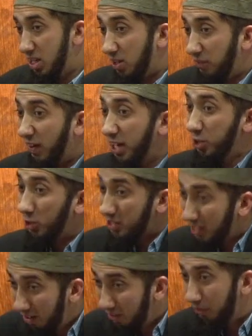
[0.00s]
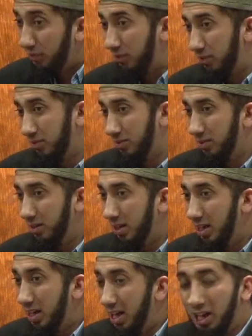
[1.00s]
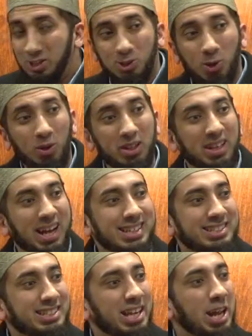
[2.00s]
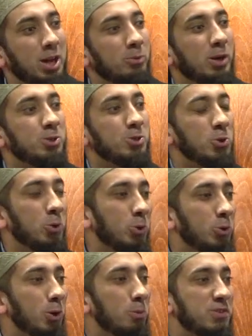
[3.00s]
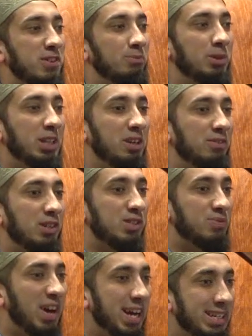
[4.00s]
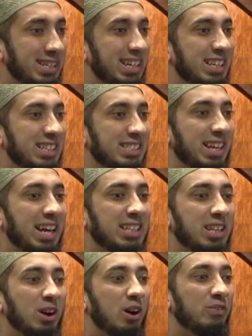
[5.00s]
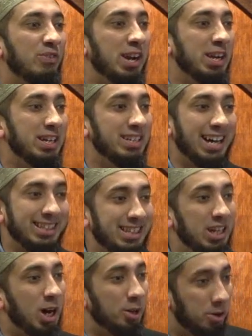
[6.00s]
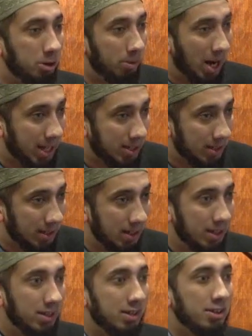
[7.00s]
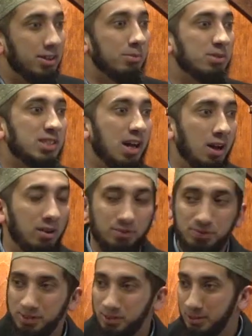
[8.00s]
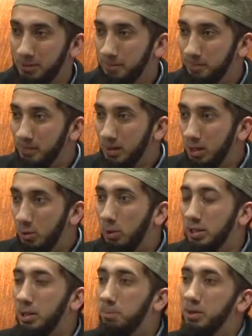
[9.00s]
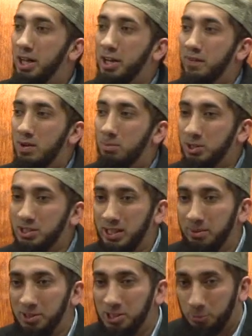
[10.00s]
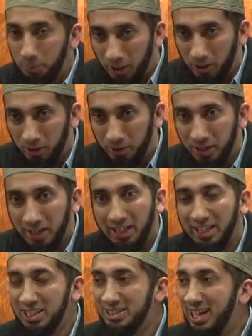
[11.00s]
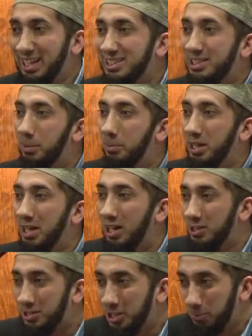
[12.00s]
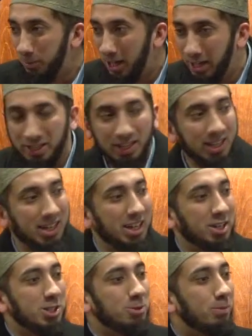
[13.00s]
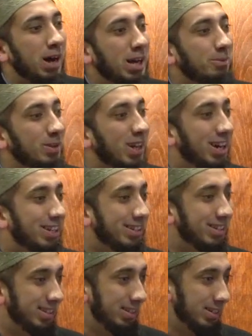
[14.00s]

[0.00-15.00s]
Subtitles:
to fight yourself. And so Allah is saying when two groups of believers fight, it is like they are fighting not the other but themselves. When the blood of a Muslim is spilled, it is not somebody else's blood, it is my blood.